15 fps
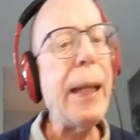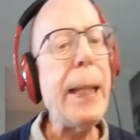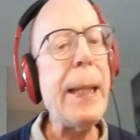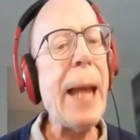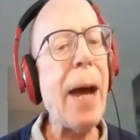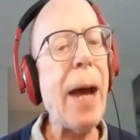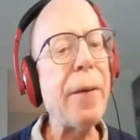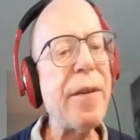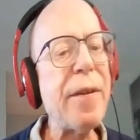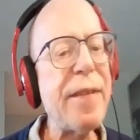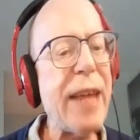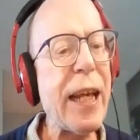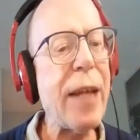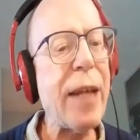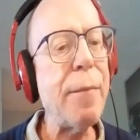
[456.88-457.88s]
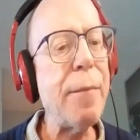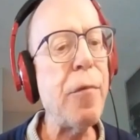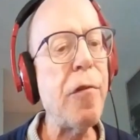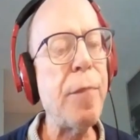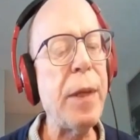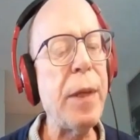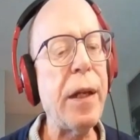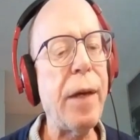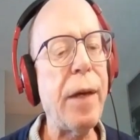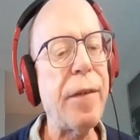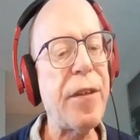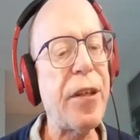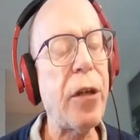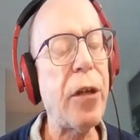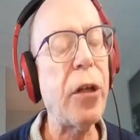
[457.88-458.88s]
Now, the second movement of a
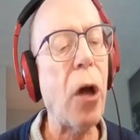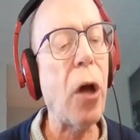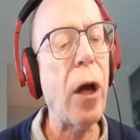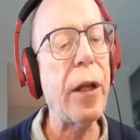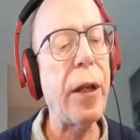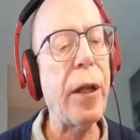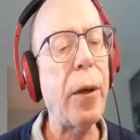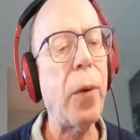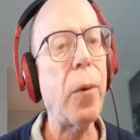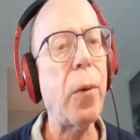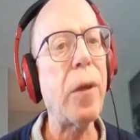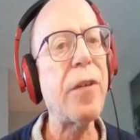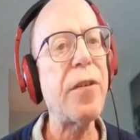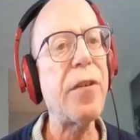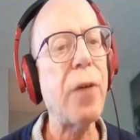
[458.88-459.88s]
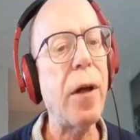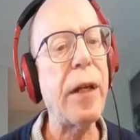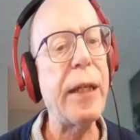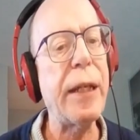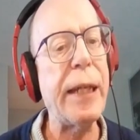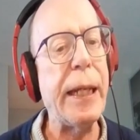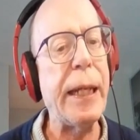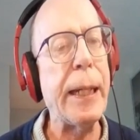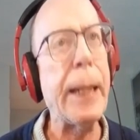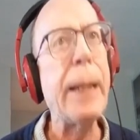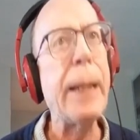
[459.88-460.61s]
sonata or a sonatina